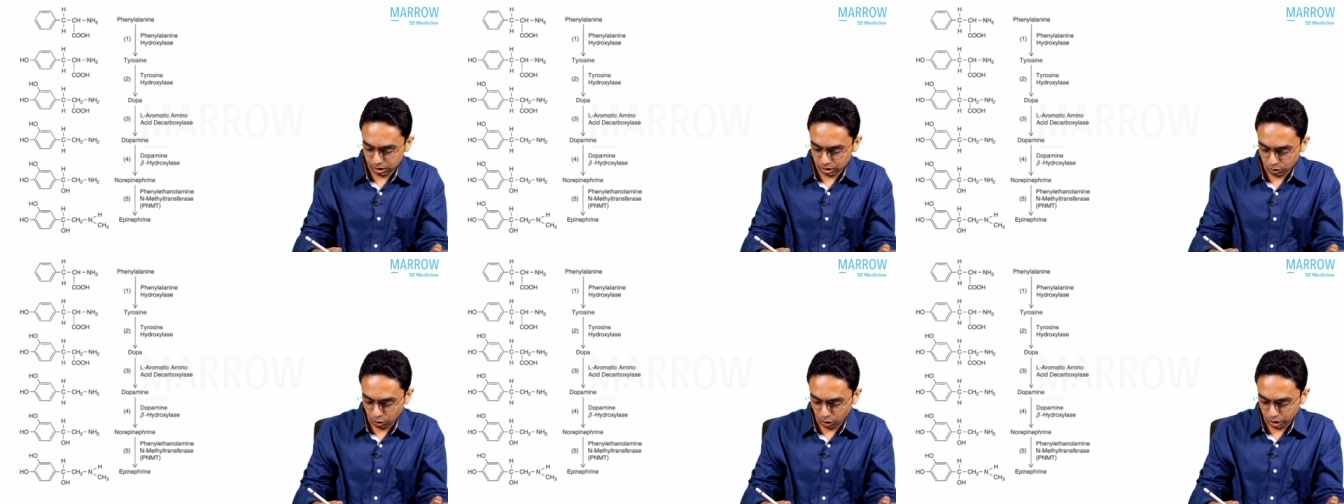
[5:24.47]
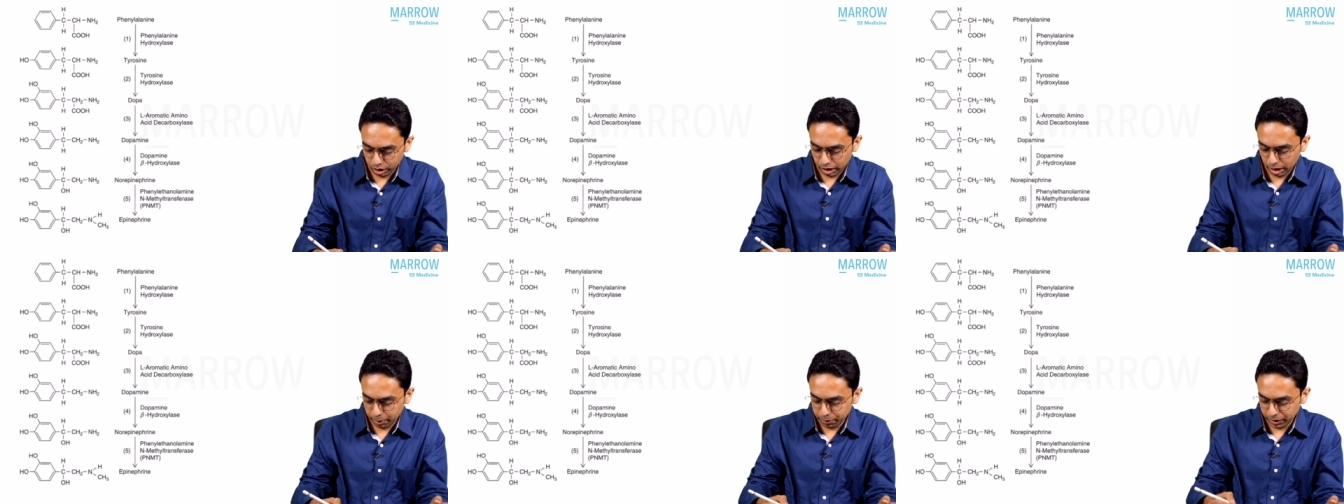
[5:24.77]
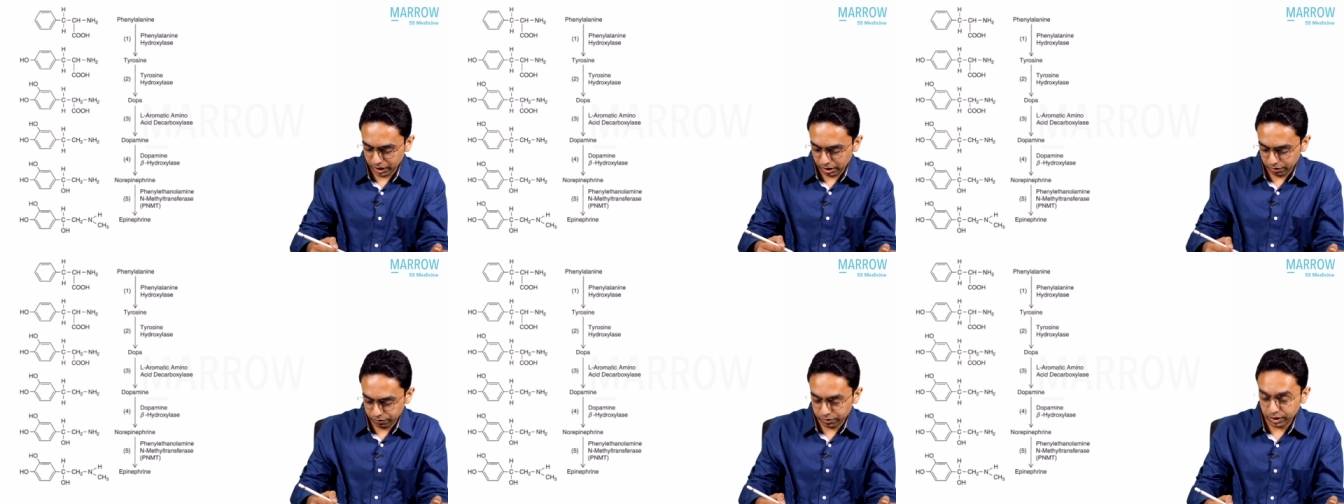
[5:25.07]
nor
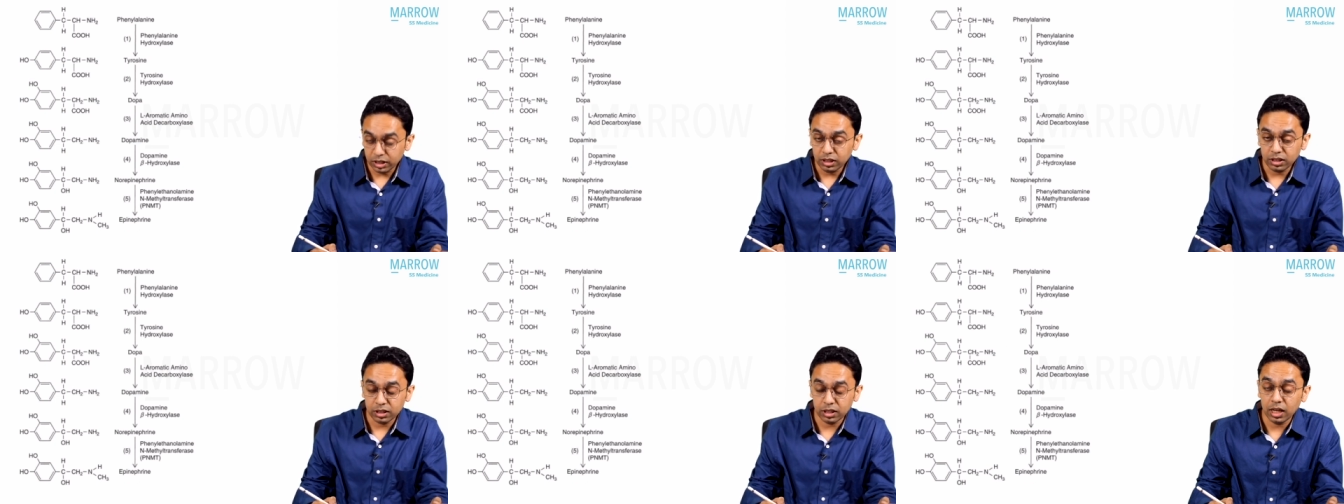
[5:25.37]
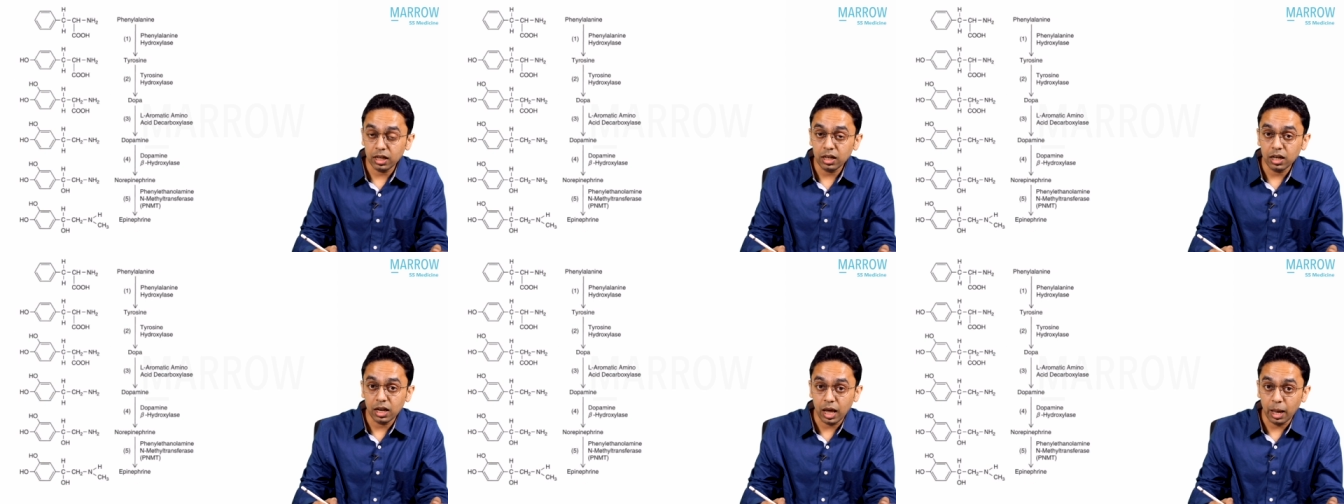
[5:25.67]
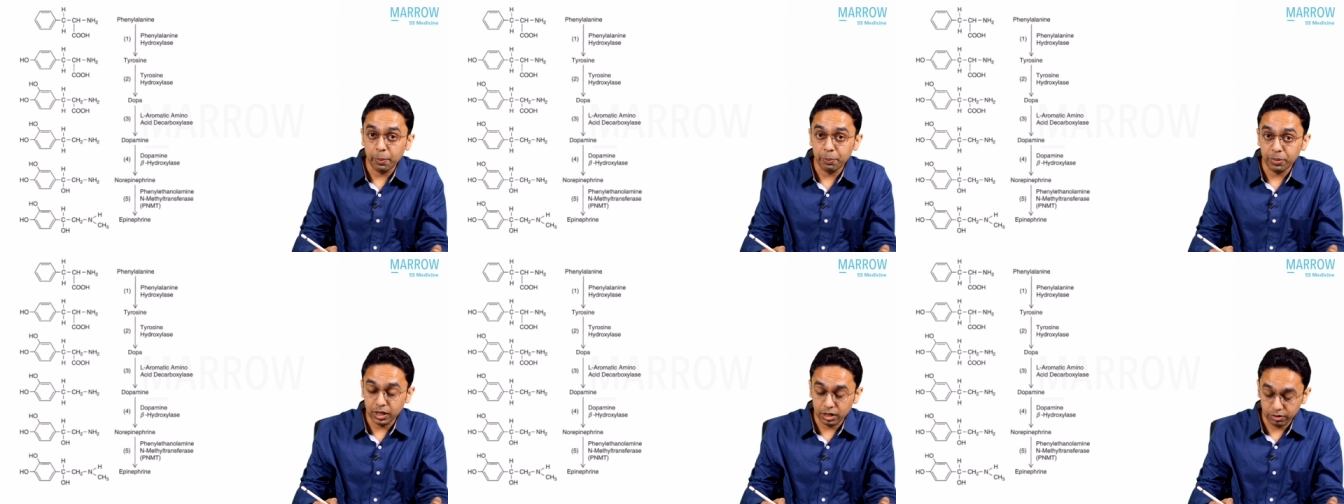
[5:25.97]
epinephrine, then
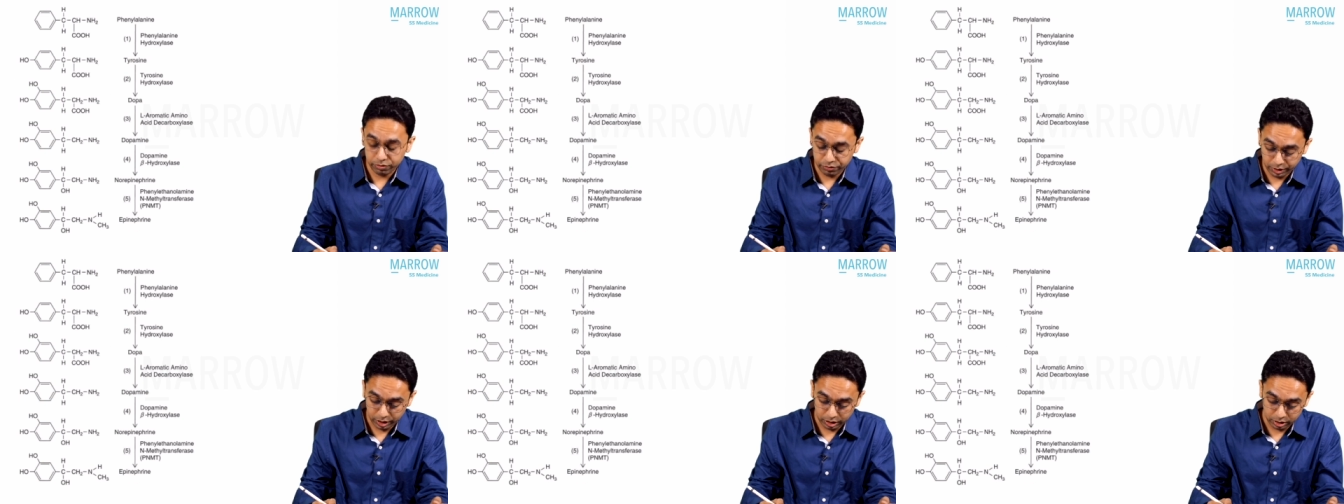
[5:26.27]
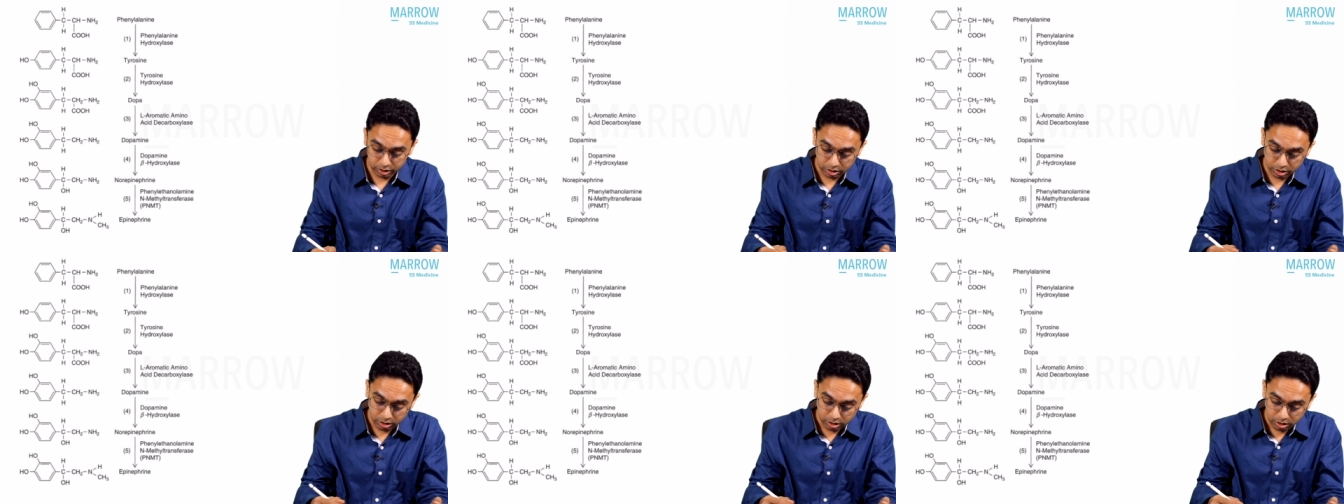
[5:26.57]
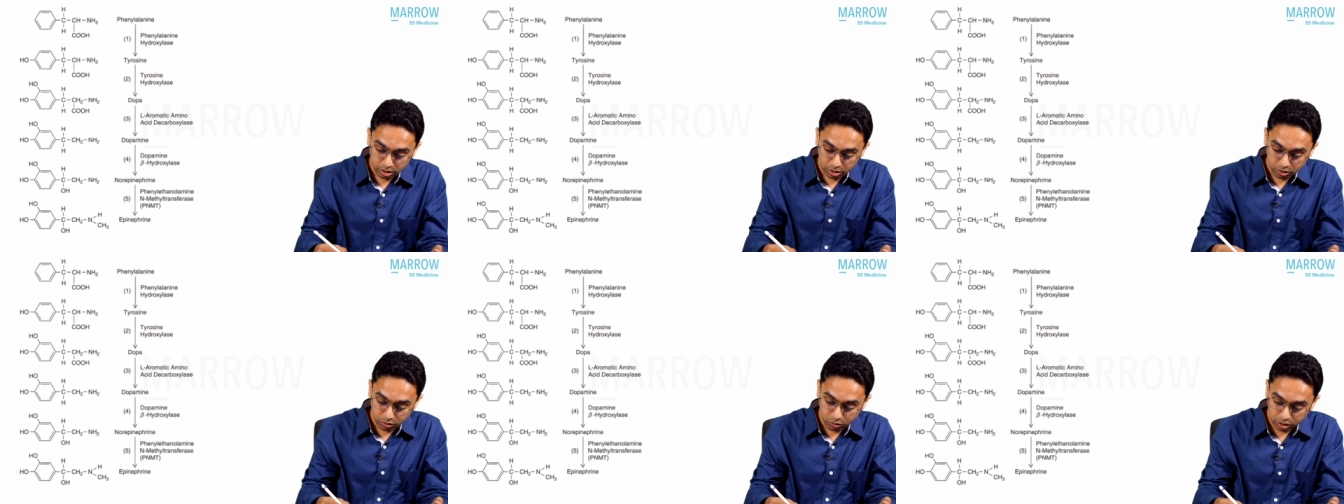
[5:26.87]
epinephrine.
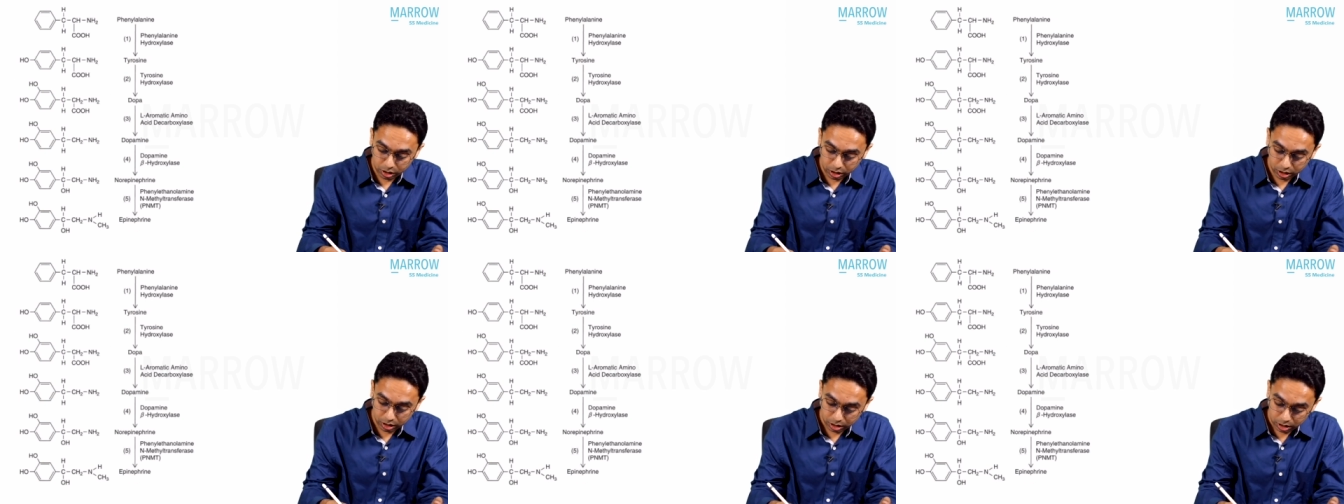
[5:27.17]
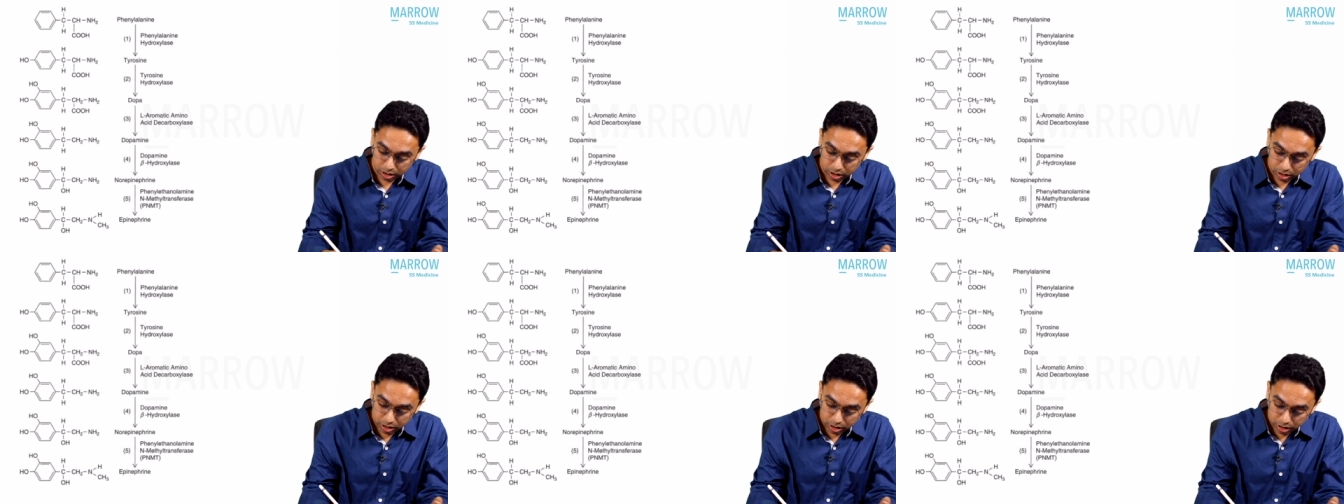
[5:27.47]
Okay.